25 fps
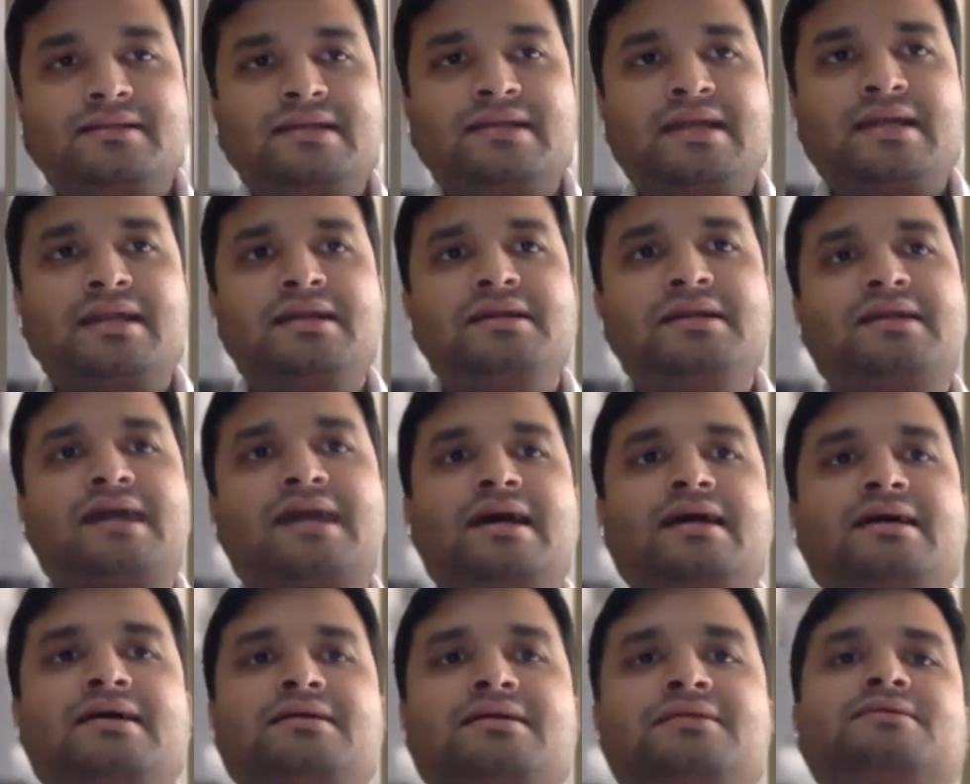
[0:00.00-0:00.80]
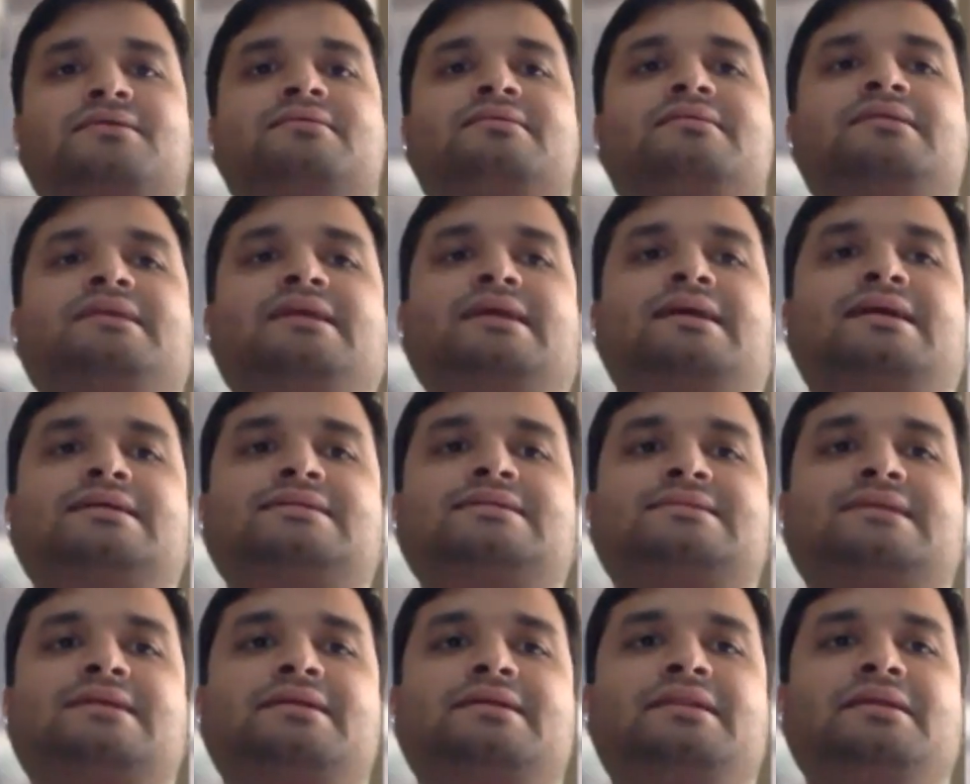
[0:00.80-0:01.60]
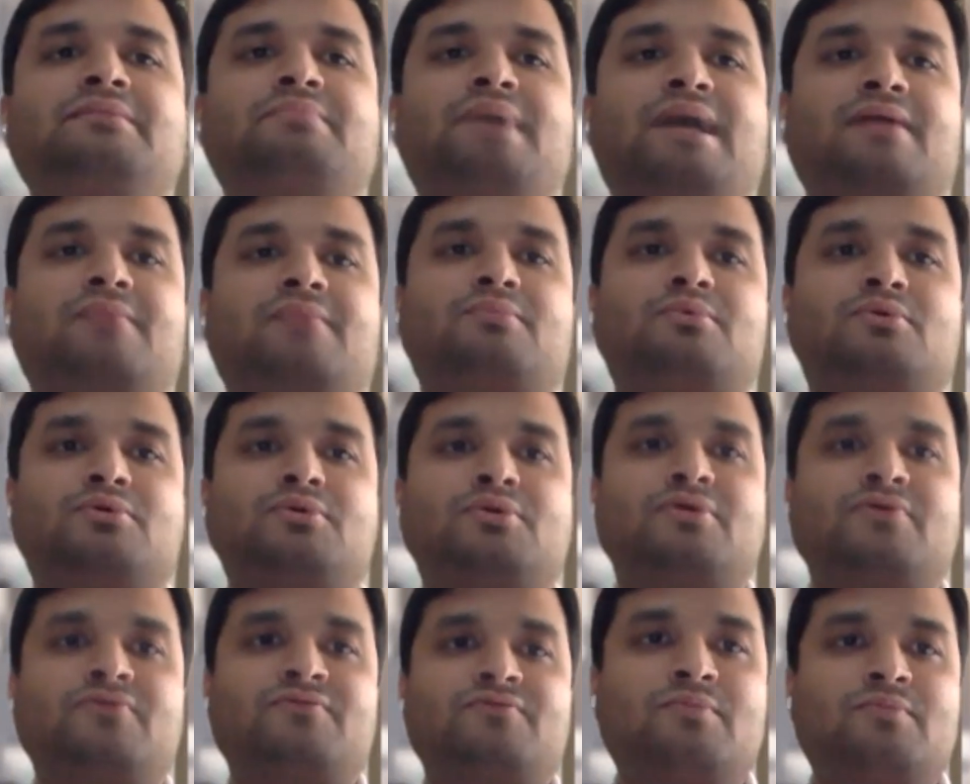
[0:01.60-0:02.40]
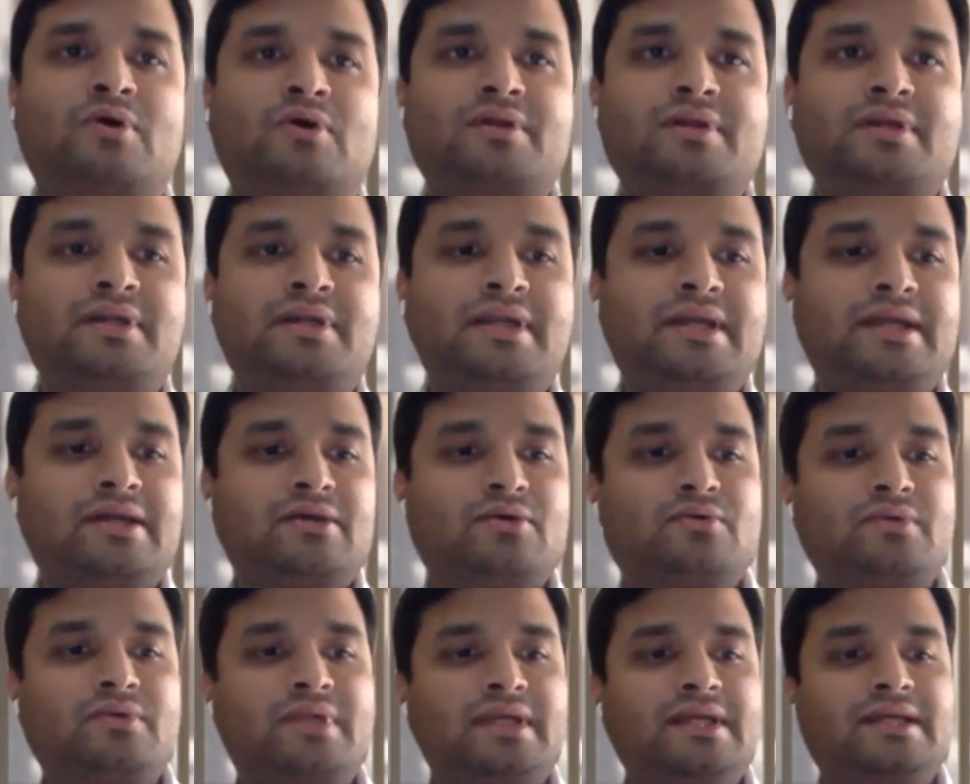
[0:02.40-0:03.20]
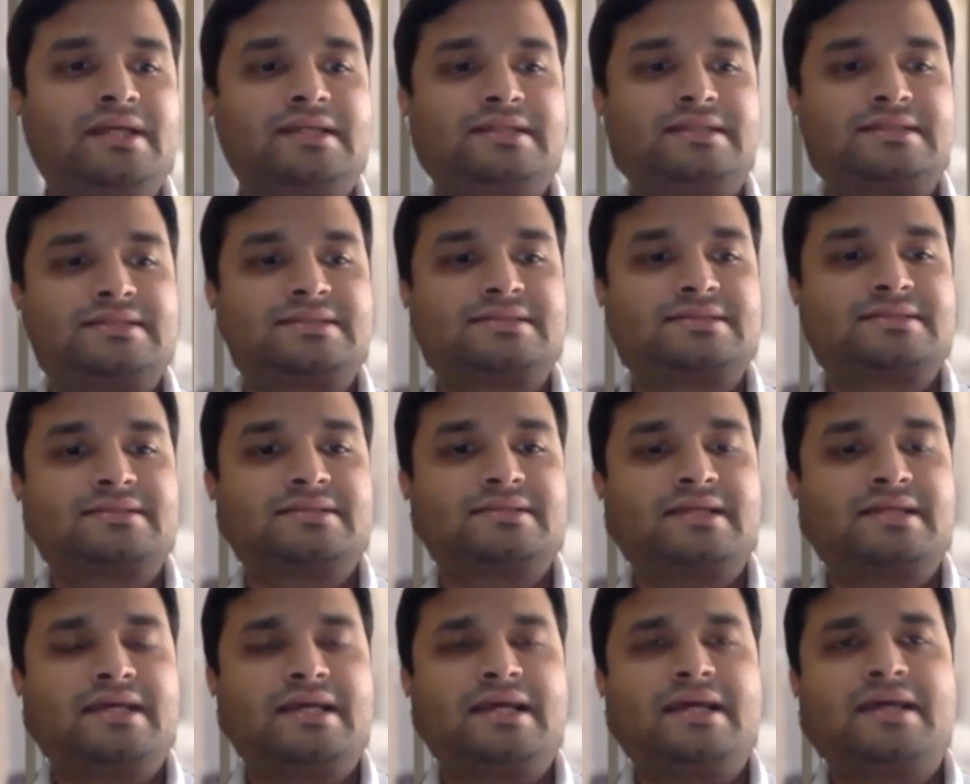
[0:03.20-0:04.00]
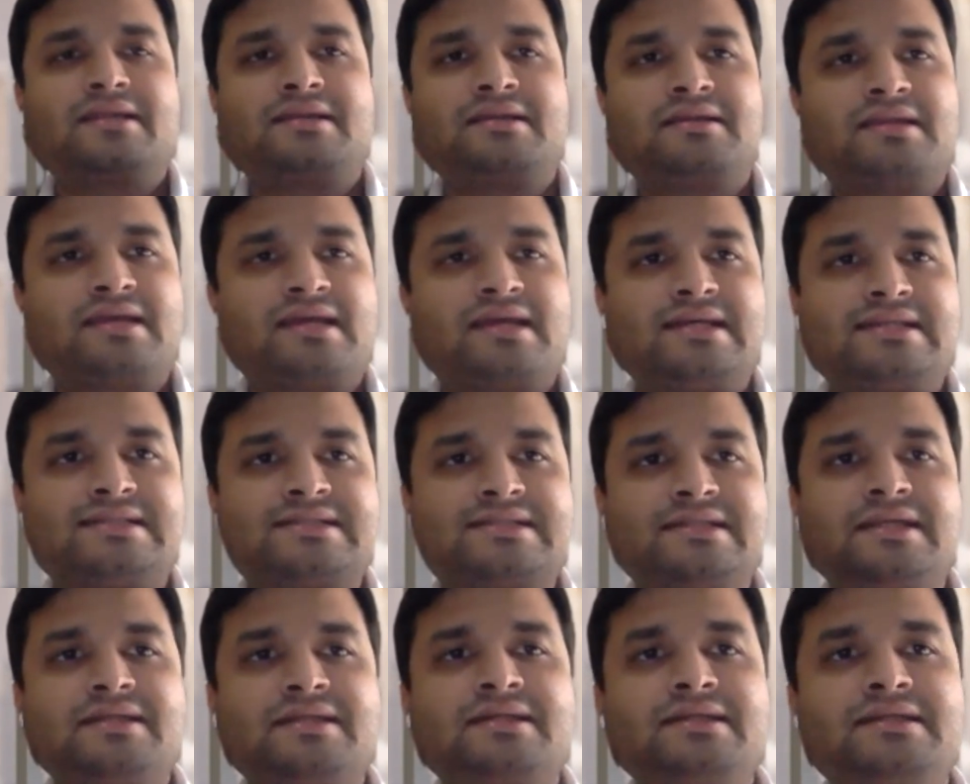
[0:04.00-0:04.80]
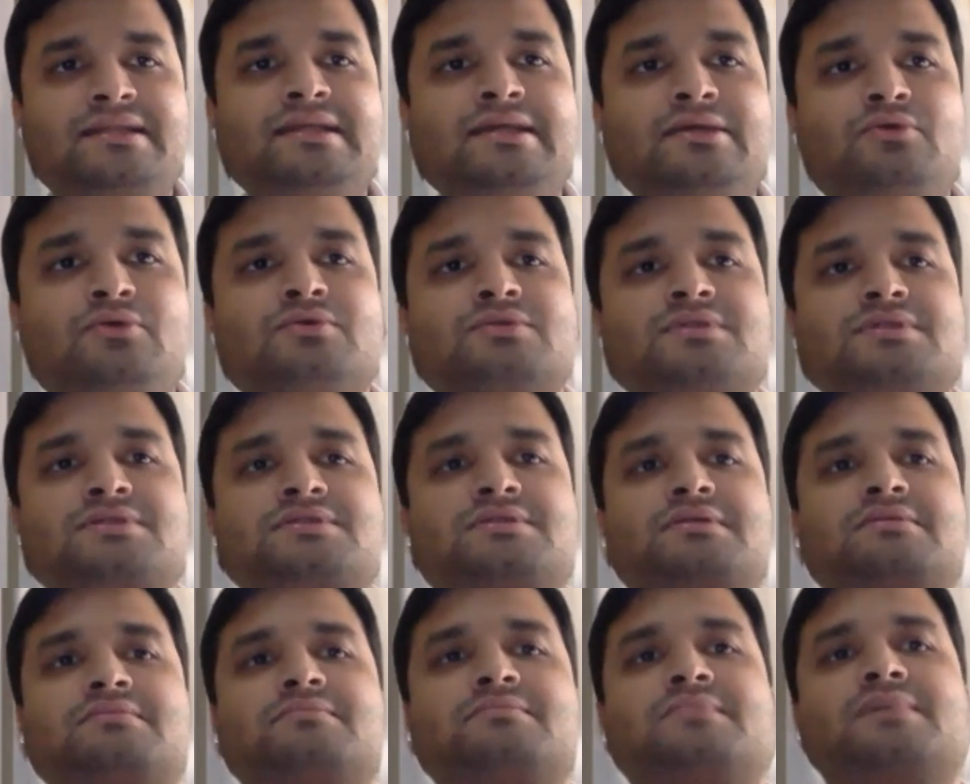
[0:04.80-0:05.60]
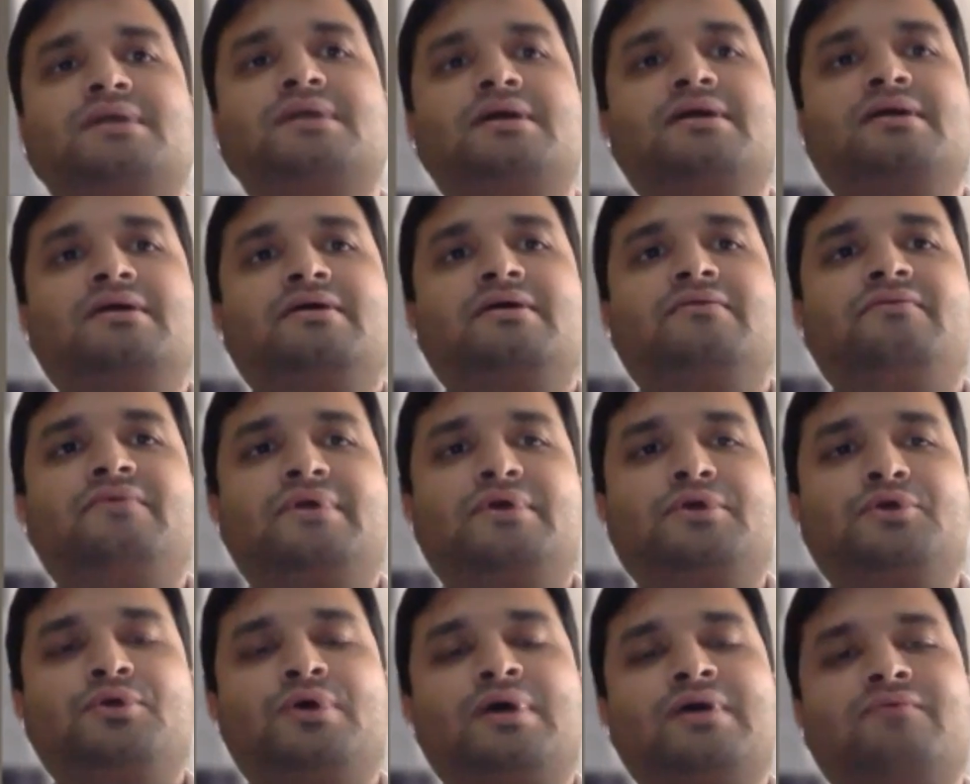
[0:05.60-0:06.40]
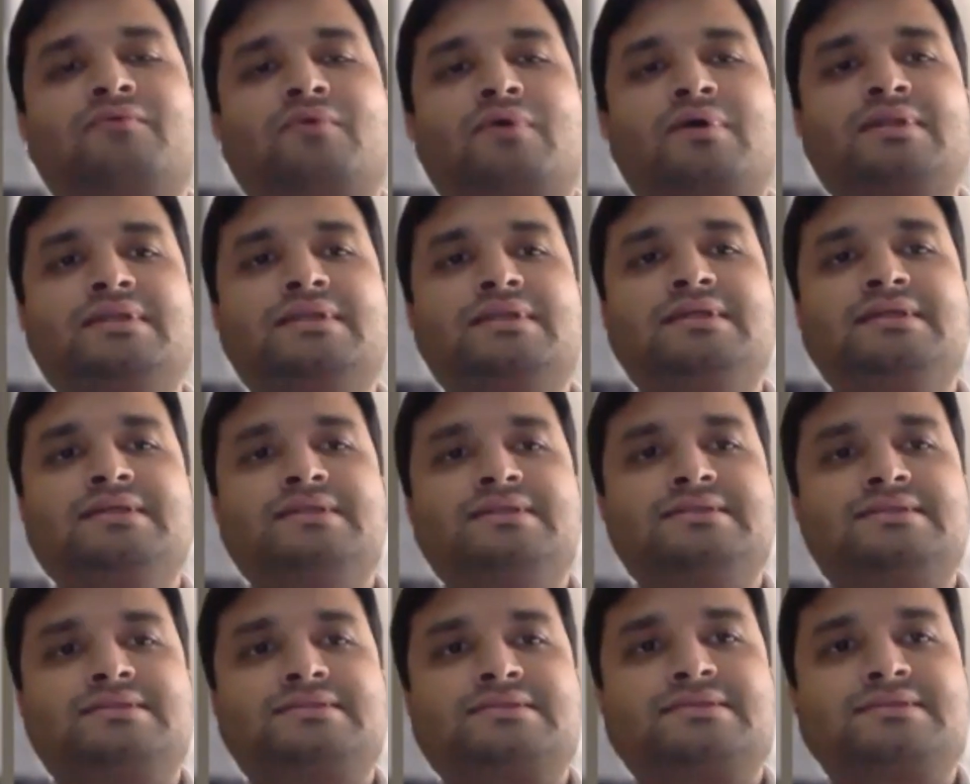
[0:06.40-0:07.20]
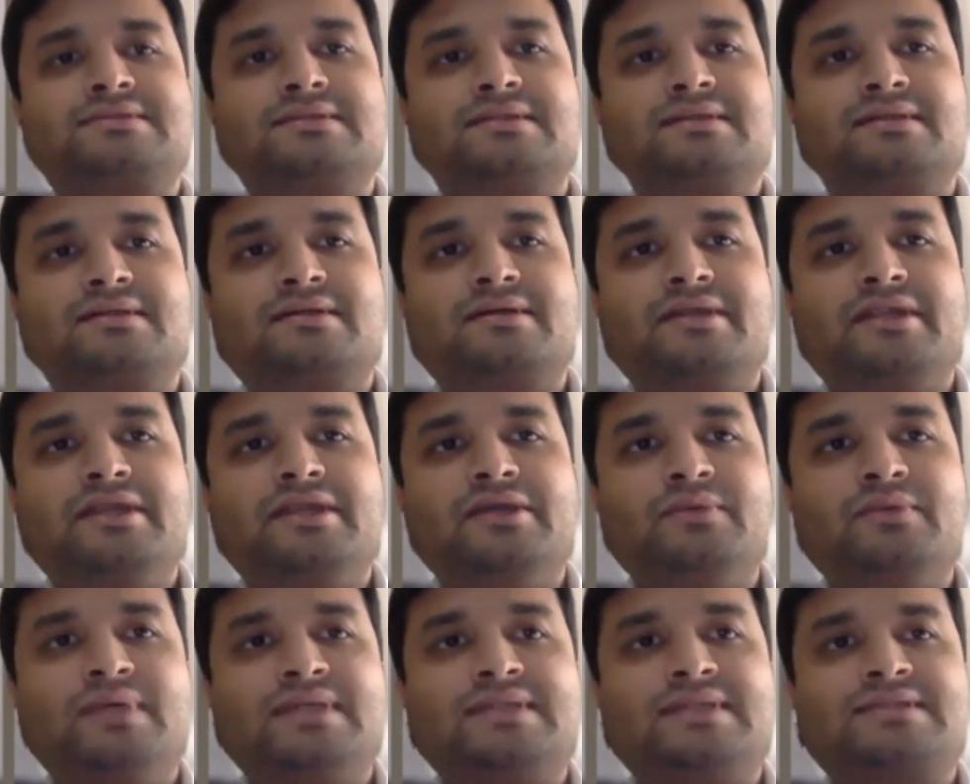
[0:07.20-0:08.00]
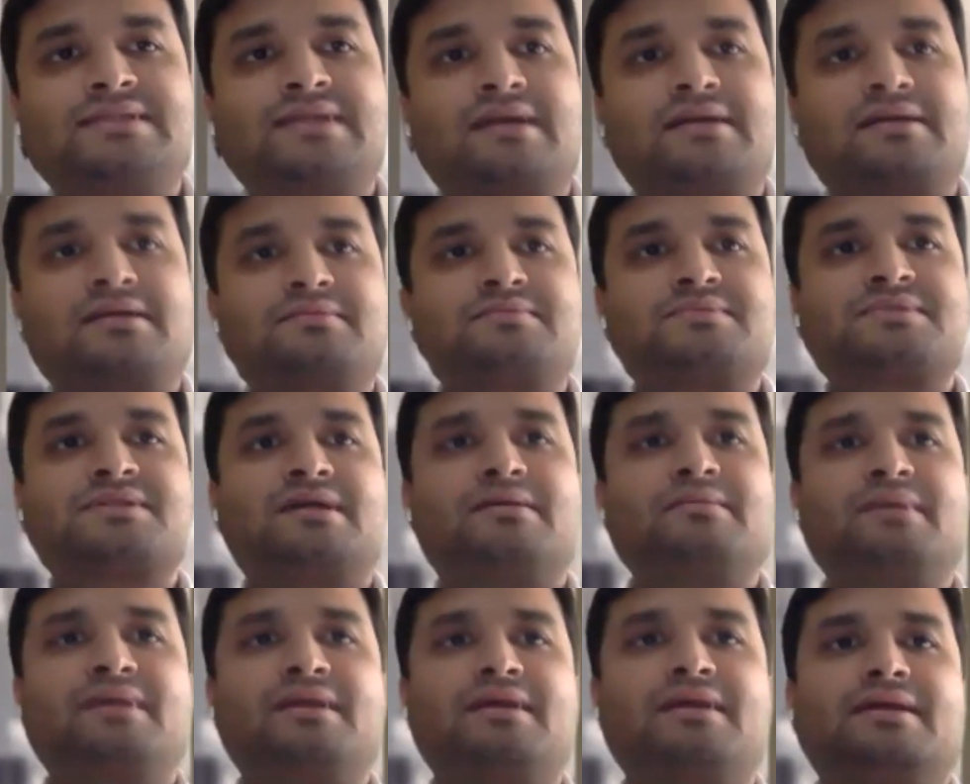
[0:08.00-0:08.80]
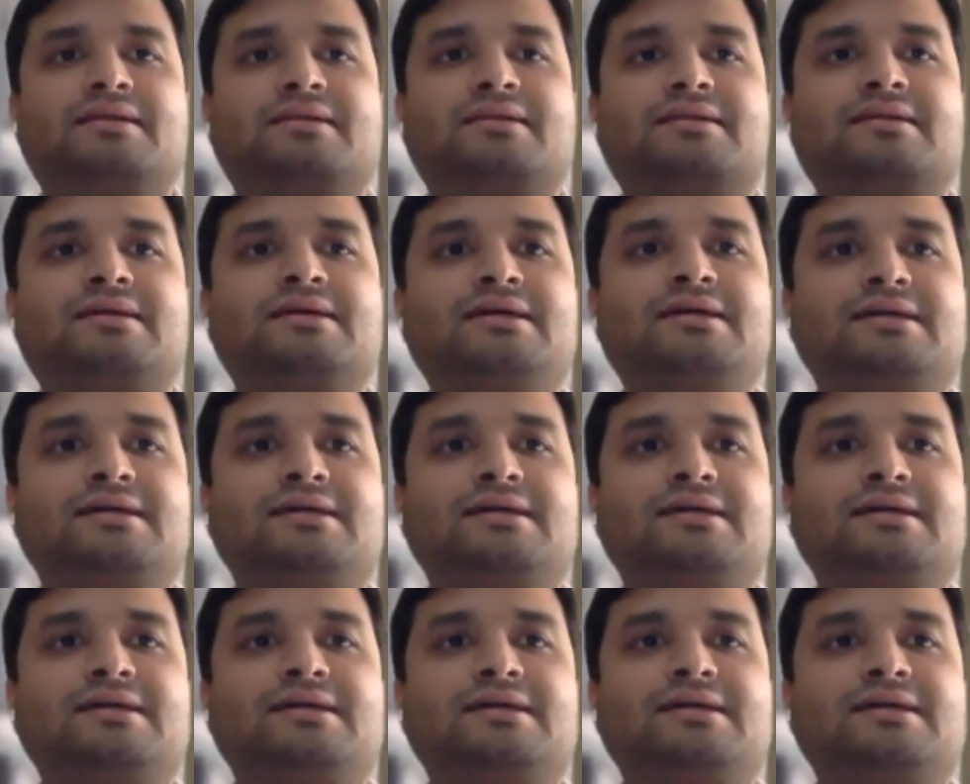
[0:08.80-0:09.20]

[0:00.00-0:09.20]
That entire journey has set the backbone of modern day OTAs and has created the ecosystem where you have all these new age startups coming in.